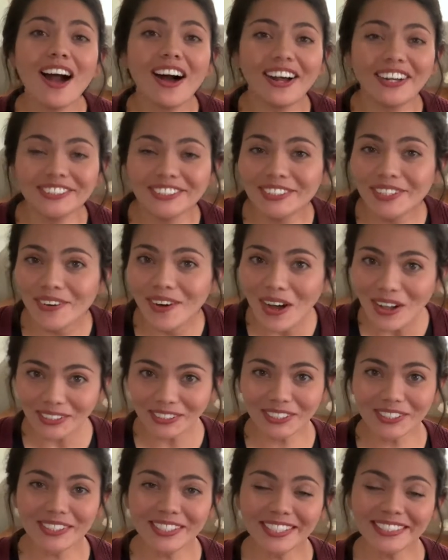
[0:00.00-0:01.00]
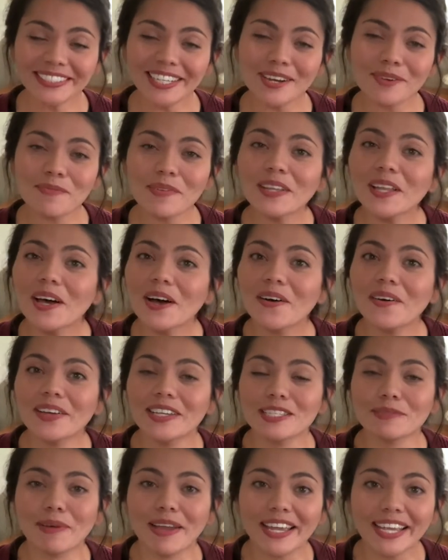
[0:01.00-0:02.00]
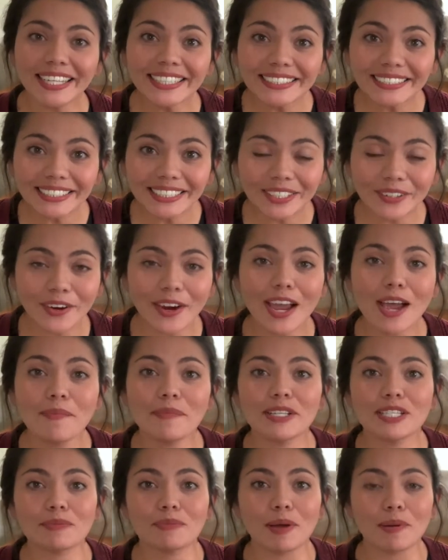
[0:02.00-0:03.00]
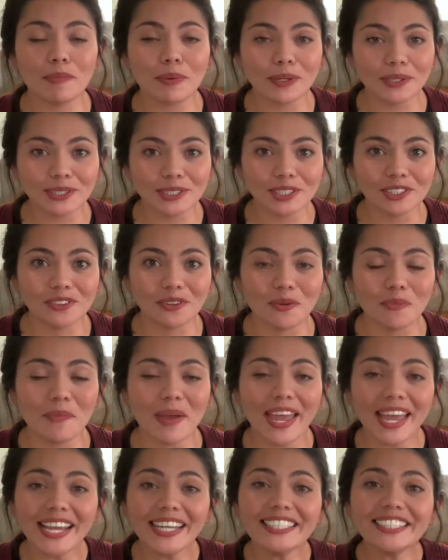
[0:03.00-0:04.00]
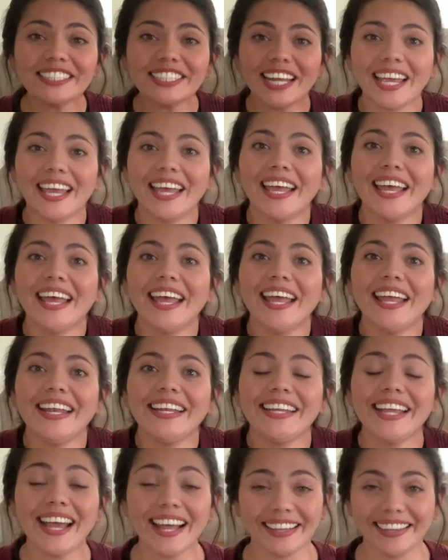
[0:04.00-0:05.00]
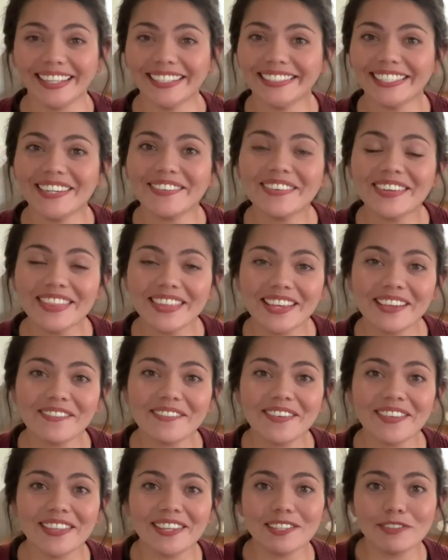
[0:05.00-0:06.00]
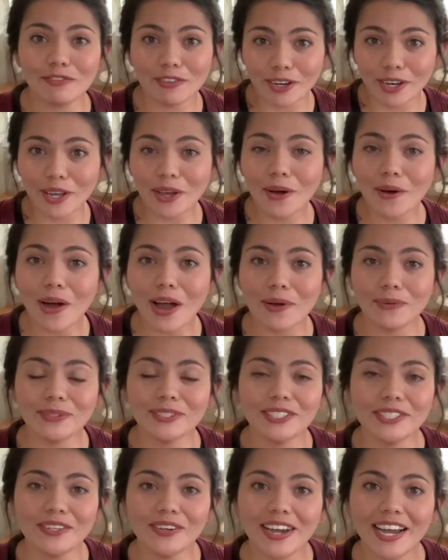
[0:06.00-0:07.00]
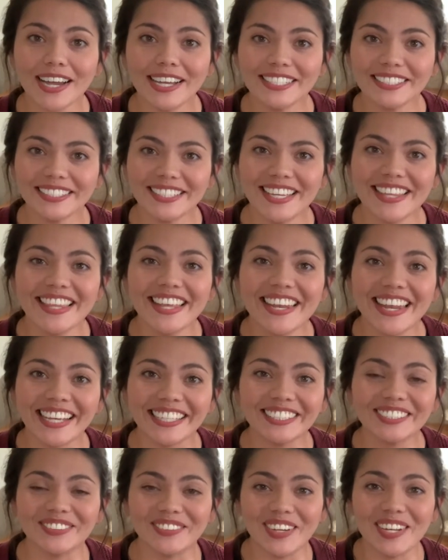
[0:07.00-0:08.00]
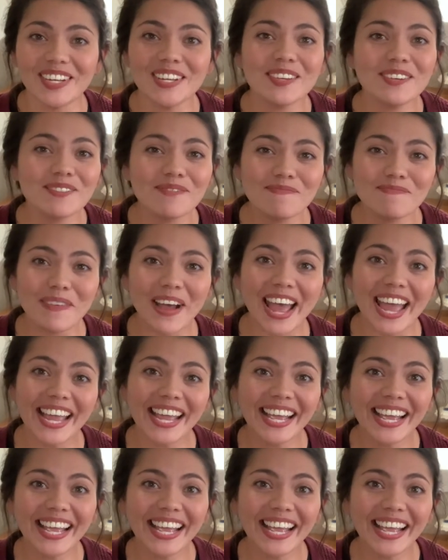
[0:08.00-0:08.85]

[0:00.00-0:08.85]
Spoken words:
Also linked down below is my Instagram. It's my personal page, and yeah, that's everything for this video. I will see you guys in the next one. Bye.